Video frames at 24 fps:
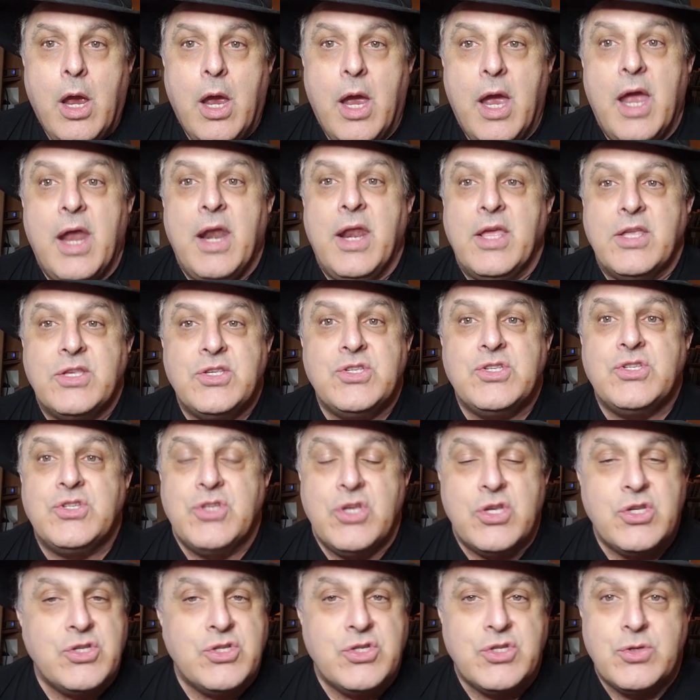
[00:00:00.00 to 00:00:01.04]
And it's
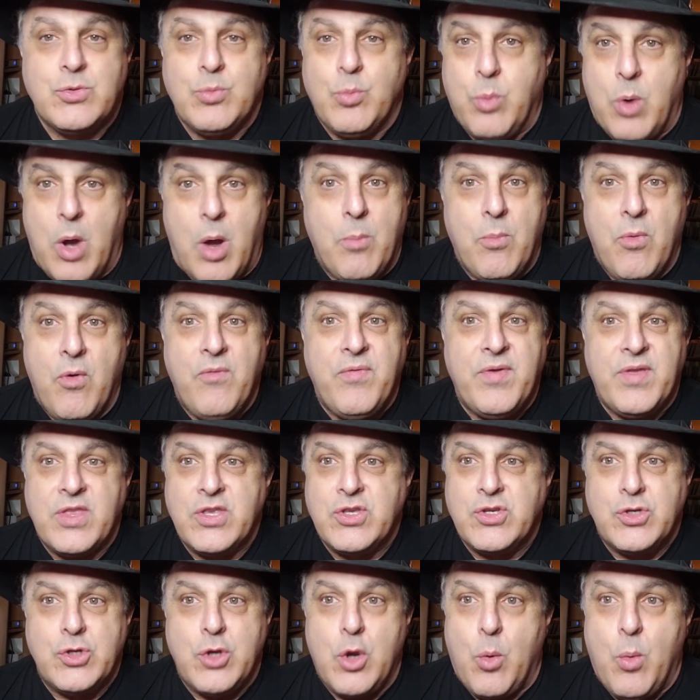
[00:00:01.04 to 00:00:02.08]
just a movie
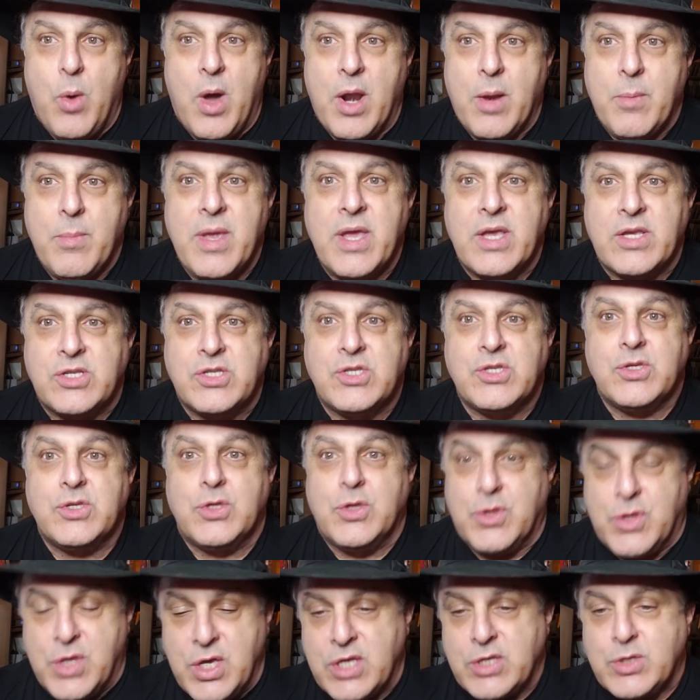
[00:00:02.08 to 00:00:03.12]
that you don't want to miss.
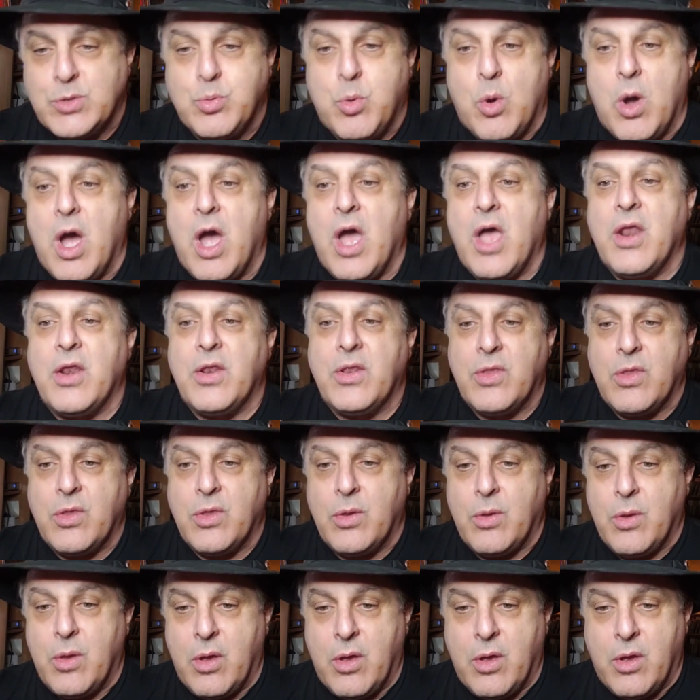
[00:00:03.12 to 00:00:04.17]
This
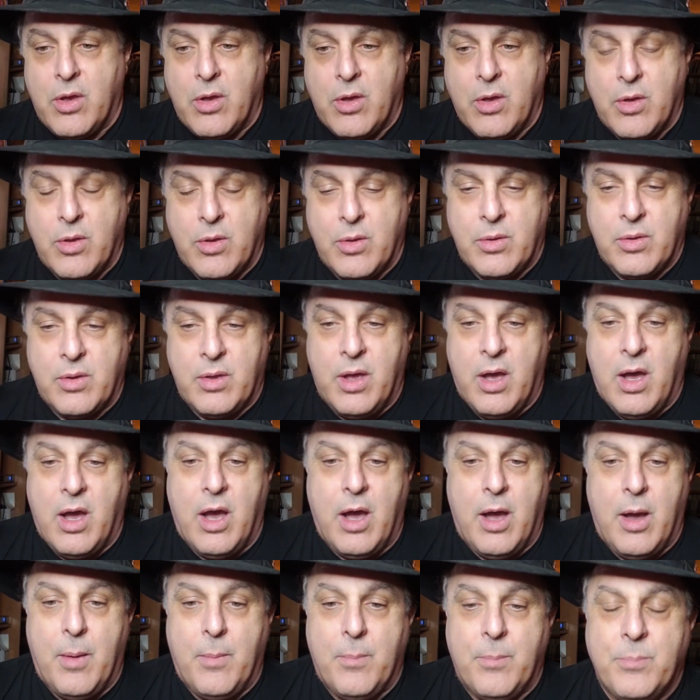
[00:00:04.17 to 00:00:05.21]
one,
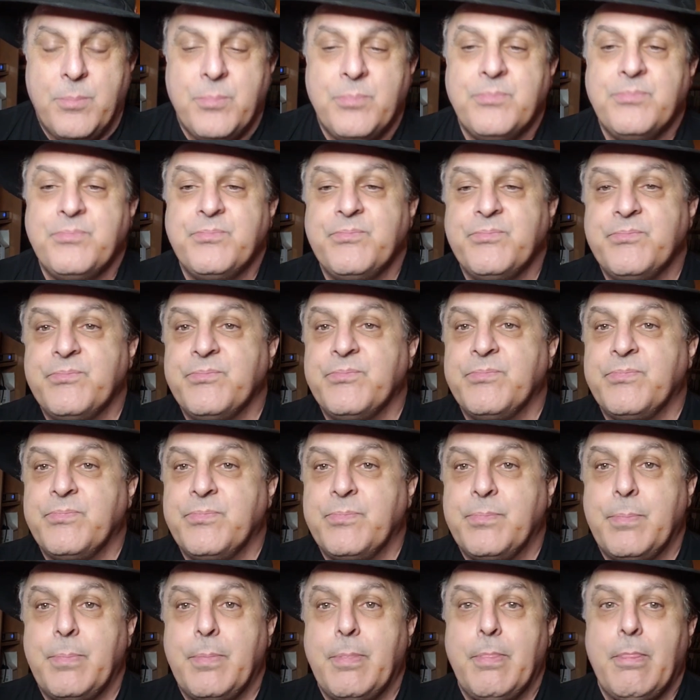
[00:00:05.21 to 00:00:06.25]

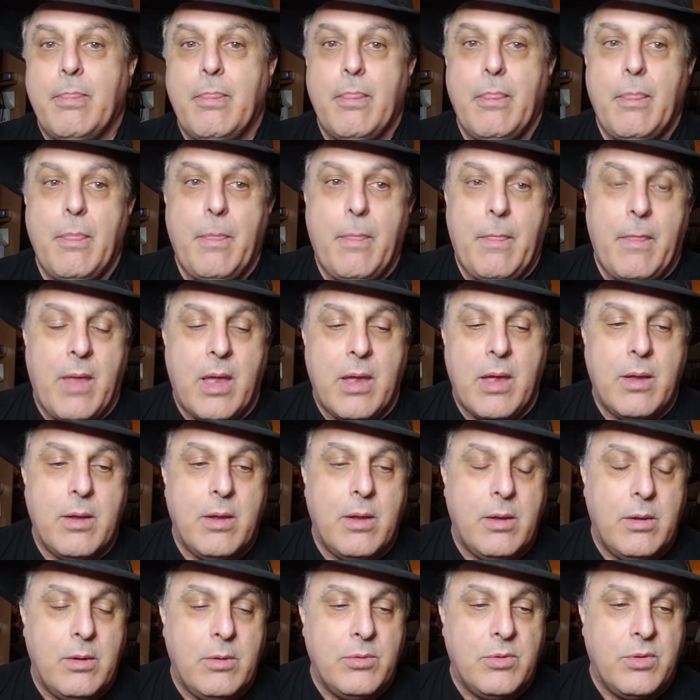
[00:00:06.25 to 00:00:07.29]

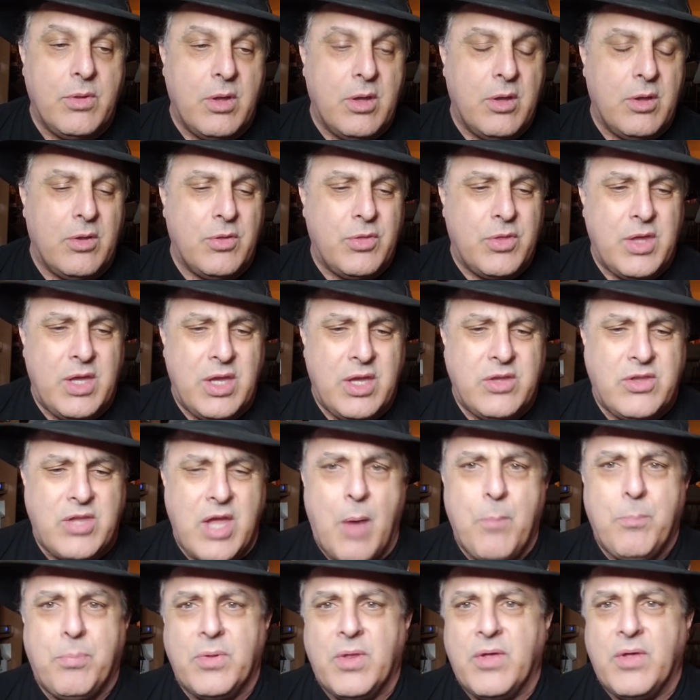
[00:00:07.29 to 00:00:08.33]
The
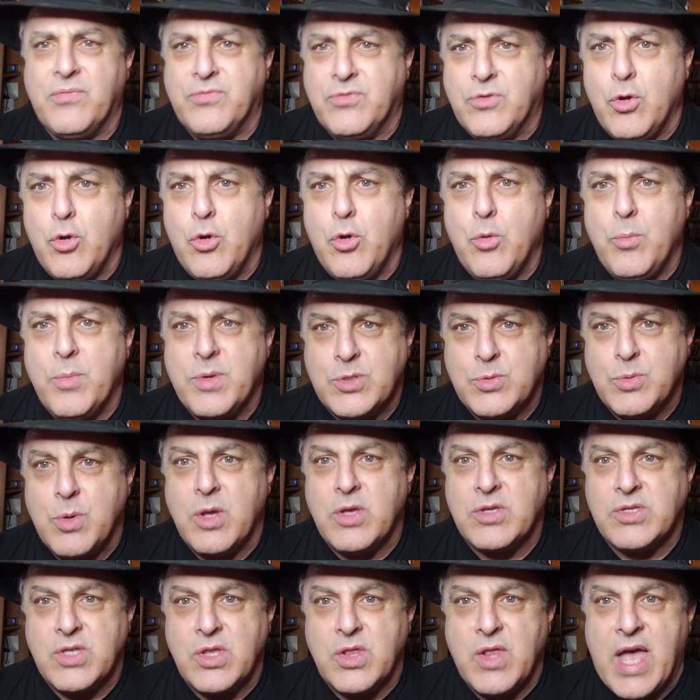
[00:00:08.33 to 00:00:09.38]
Temple of Doom, as well
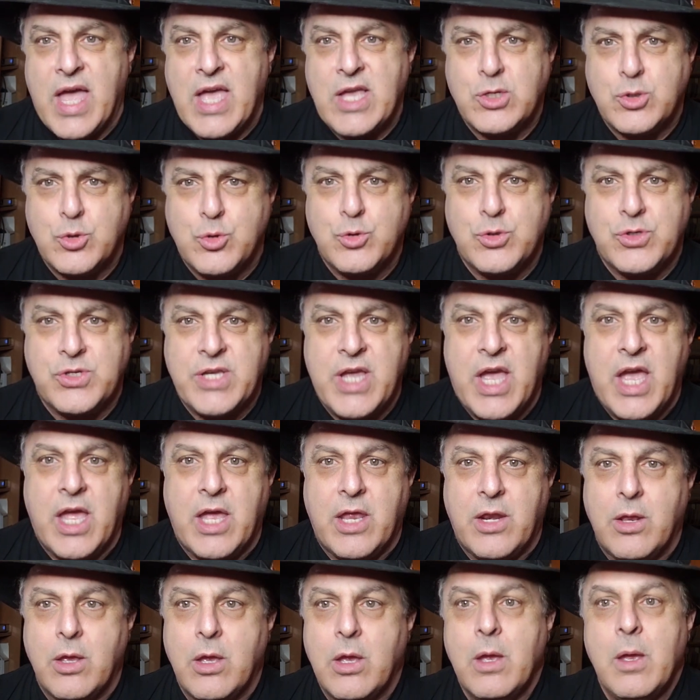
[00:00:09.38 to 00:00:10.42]
as The Last
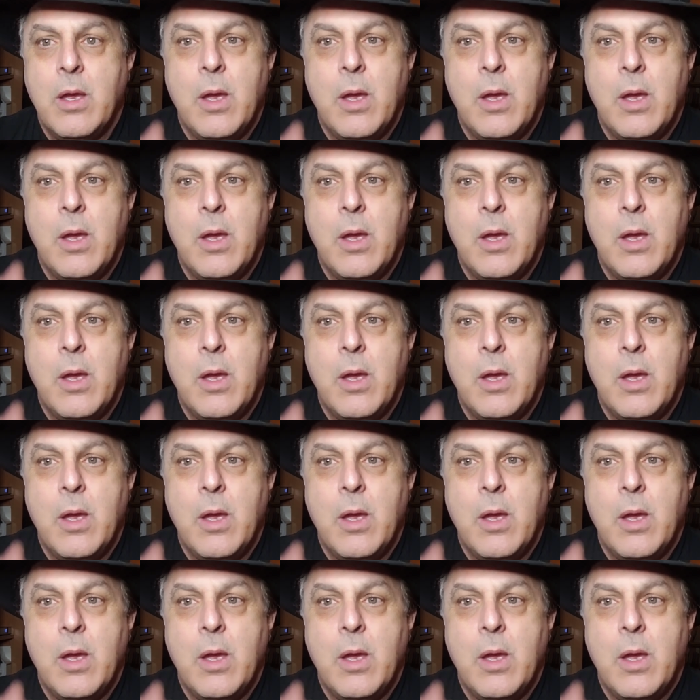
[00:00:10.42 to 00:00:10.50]
Crusade,